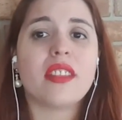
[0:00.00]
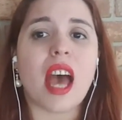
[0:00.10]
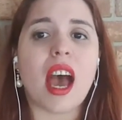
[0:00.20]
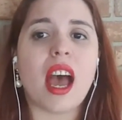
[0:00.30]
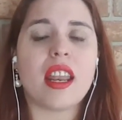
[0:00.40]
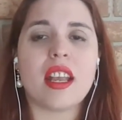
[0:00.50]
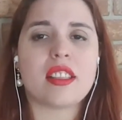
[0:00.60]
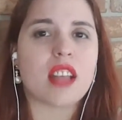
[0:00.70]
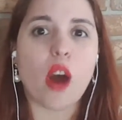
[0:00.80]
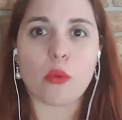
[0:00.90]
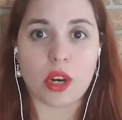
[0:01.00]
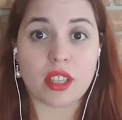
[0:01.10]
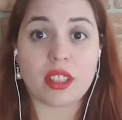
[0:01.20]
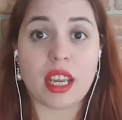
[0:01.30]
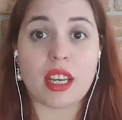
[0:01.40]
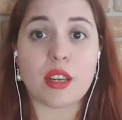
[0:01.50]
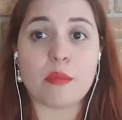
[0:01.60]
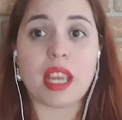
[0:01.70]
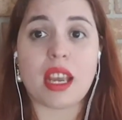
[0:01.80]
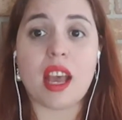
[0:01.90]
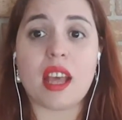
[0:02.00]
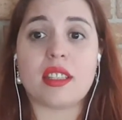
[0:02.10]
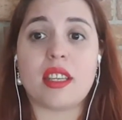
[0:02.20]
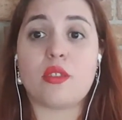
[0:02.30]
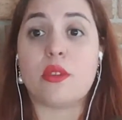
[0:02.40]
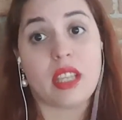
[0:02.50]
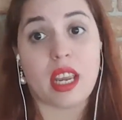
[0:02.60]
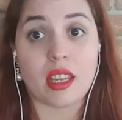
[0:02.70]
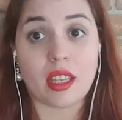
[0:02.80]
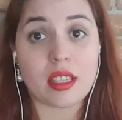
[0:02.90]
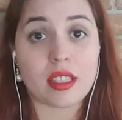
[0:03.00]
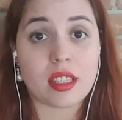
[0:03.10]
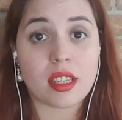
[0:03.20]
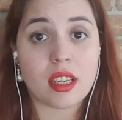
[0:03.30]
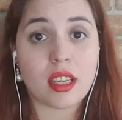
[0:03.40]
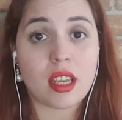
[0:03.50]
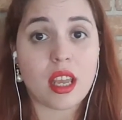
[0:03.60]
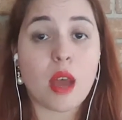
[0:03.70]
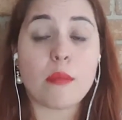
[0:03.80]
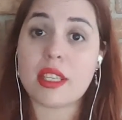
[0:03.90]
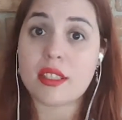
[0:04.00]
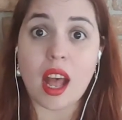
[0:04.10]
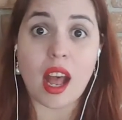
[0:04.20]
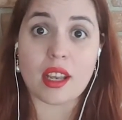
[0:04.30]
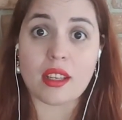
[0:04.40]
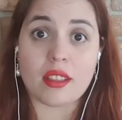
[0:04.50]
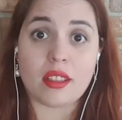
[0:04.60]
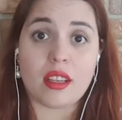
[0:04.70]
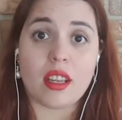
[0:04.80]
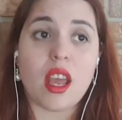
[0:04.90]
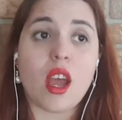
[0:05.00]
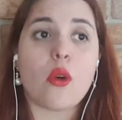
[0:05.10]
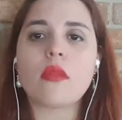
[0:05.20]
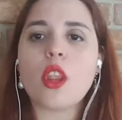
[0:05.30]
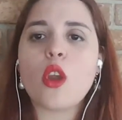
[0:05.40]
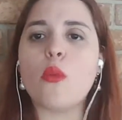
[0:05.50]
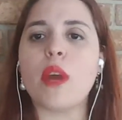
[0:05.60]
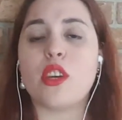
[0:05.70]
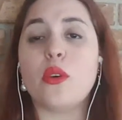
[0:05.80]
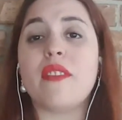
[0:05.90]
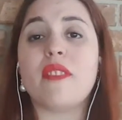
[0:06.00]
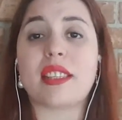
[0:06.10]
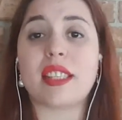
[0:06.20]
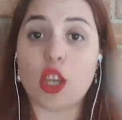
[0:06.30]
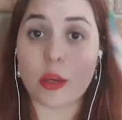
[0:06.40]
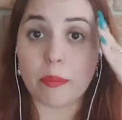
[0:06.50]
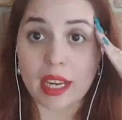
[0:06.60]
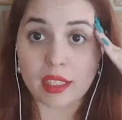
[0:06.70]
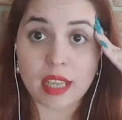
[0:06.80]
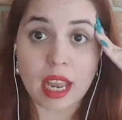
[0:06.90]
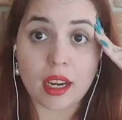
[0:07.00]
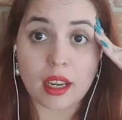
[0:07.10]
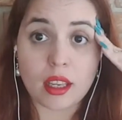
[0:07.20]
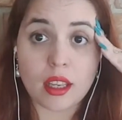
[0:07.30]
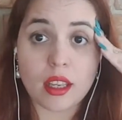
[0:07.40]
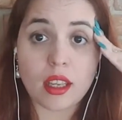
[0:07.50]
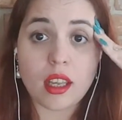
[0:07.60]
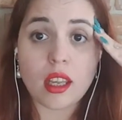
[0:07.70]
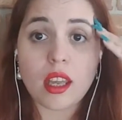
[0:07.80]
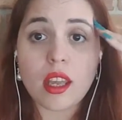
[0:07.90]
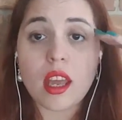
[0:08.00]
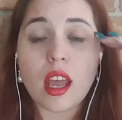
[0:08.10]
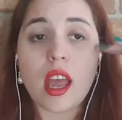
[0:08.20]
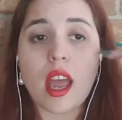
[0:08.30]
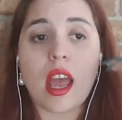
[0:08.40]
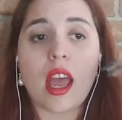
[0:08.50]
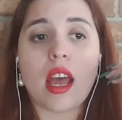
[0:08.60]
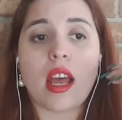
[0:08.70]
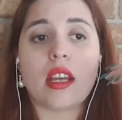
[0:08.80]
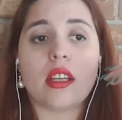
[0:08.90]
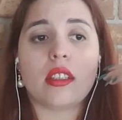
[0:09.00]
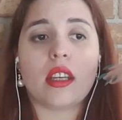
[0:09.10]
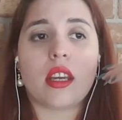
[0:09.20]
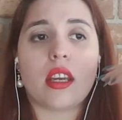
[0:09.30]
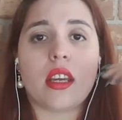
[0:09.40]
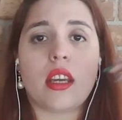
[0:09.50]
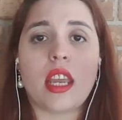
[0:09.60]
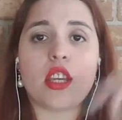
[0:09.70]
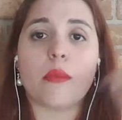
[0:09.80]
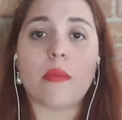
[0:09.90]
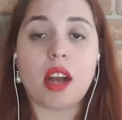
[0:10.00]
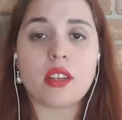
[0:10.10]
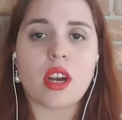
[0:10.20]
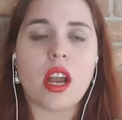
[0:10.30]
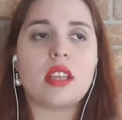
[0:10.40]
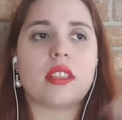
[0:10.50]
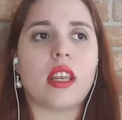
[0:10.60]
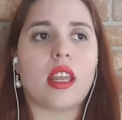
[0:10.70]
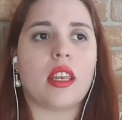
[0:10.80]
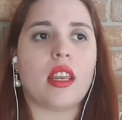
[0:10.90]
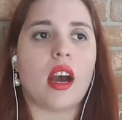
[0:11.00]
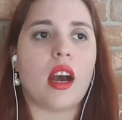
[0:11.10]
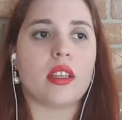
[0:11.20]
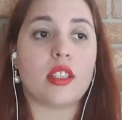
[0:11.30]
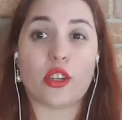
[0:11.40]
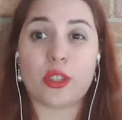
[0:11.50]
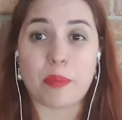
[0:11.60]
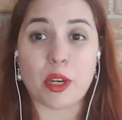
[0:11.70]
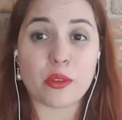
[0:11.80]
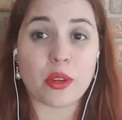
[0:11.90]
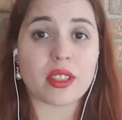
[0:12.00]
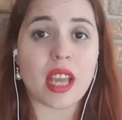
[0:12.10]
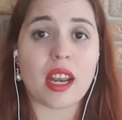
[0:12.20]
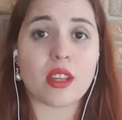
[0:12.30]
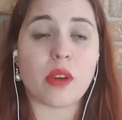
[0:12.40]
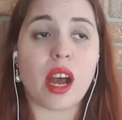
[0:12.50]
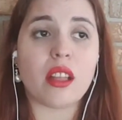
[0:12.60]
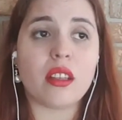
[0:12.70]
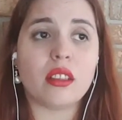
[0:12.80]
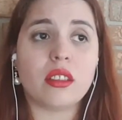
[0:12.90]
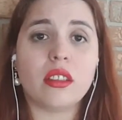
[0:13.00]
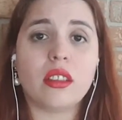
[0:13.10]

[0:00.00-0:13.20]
that it's not worth it because it's ridiculous, but it's not. When you are investing your mindset and in your mantras and in uh, your spiritual side as well,